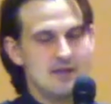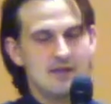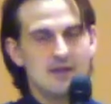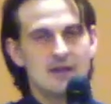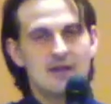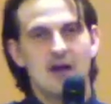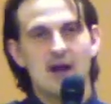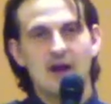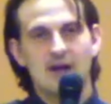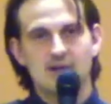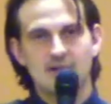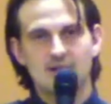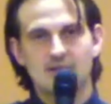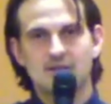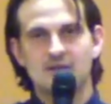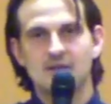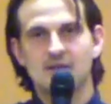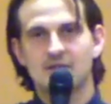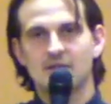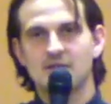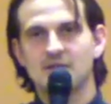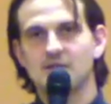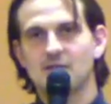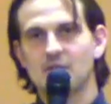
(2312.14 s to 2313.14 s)
God can
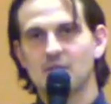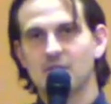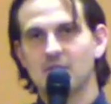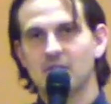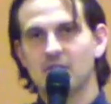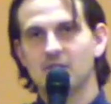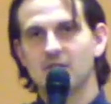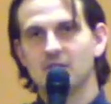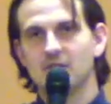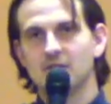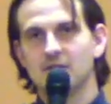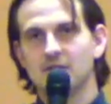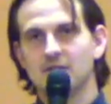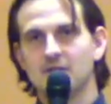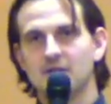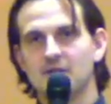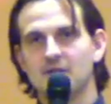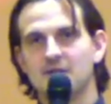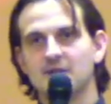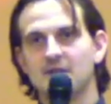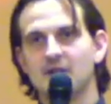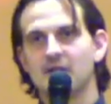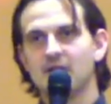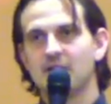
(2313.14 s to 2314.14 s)
still restore it.
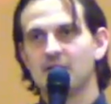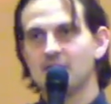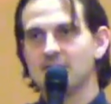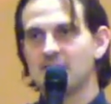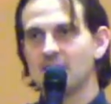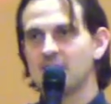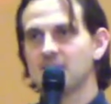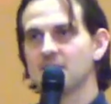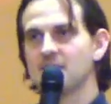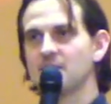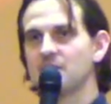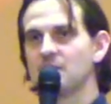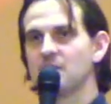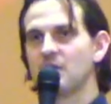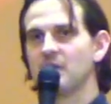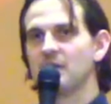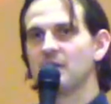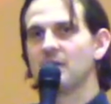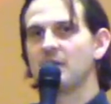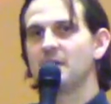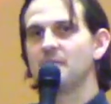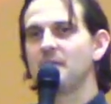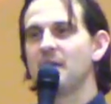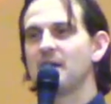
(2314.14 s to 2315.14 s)
Just like he says in
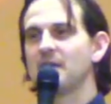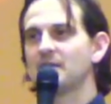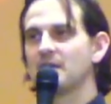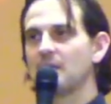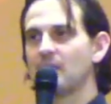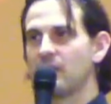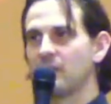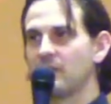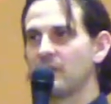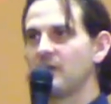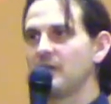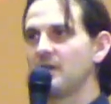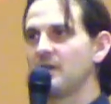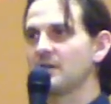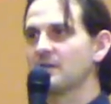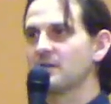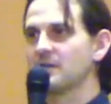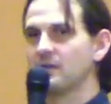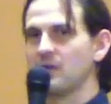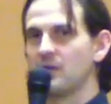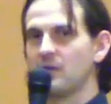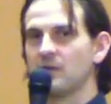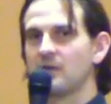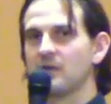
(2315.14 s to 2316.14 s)
Jonah, he makes up for the years
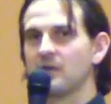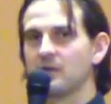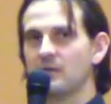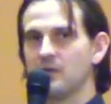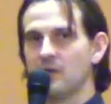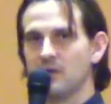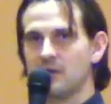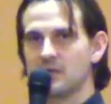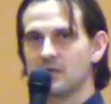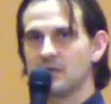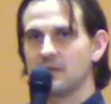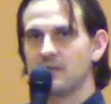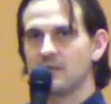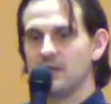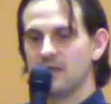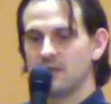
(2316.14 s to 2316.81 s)
the locusts have